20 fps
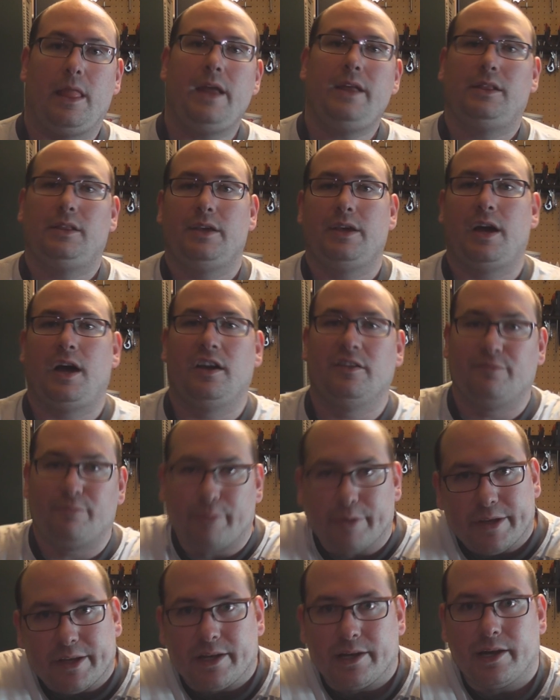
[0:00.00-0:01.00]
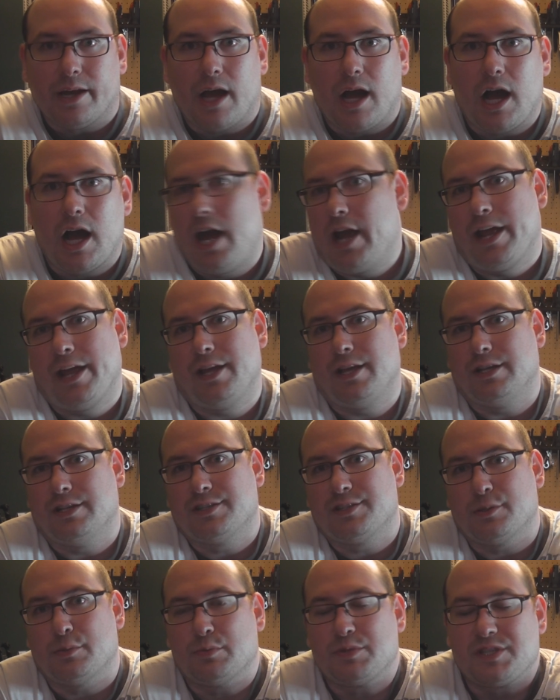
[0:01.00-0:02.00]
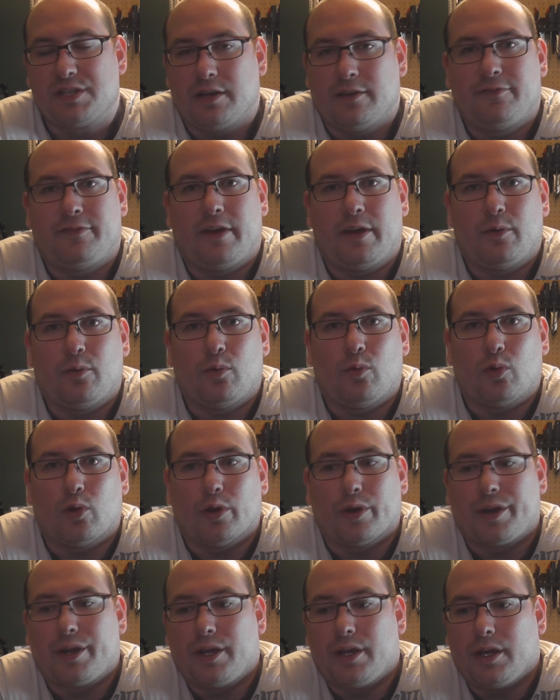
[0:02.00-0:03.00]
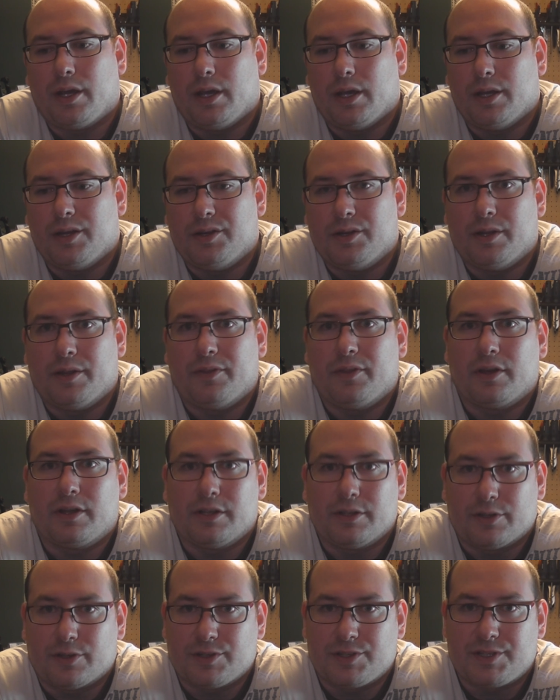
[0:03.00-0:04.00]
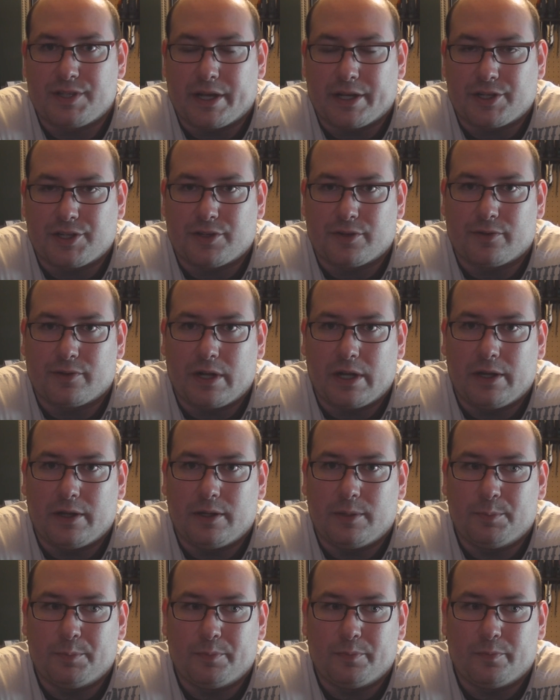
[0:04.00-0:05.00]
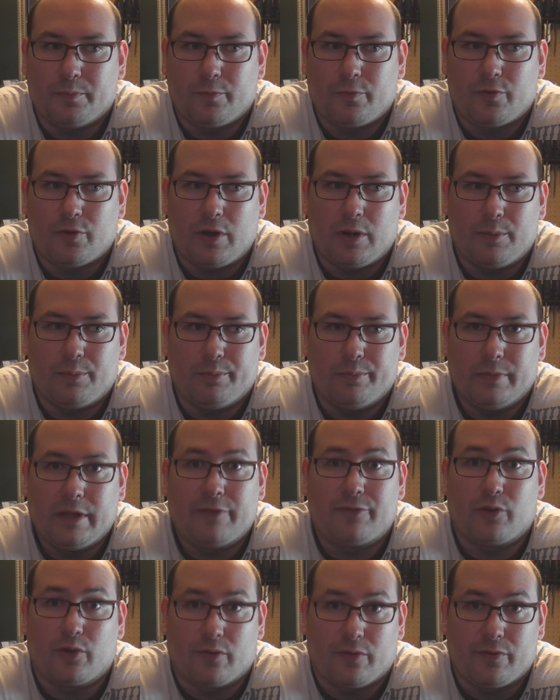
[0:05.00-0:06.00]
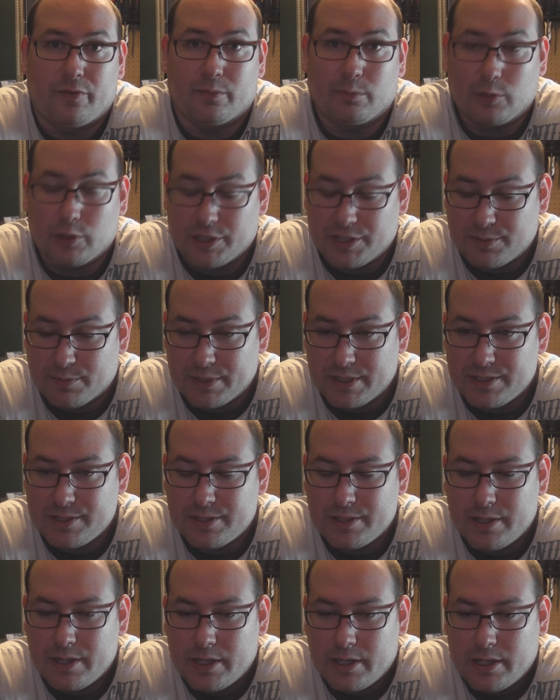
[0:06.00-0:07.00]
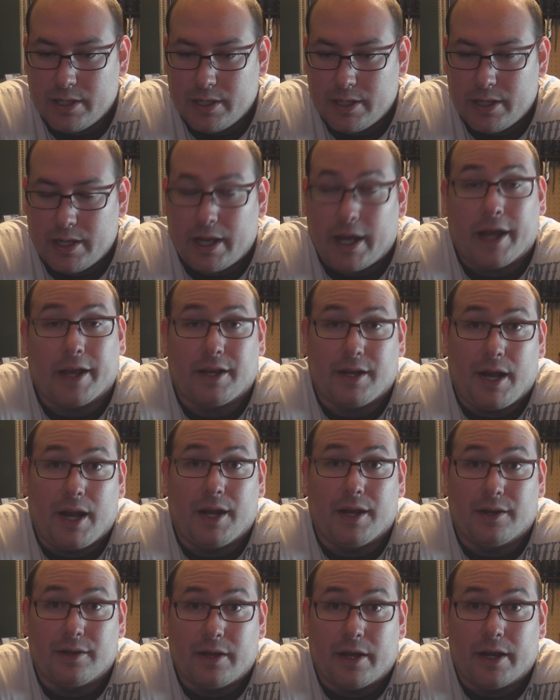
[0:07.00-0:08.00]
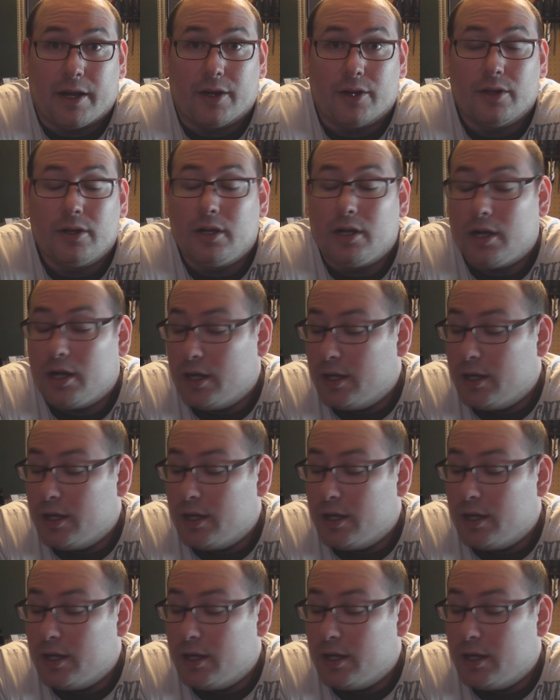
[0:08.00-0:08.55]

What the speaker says: Lately I've been eyeing some stuff at work in the clearance section from leftover from Christmas at Canadian Tire.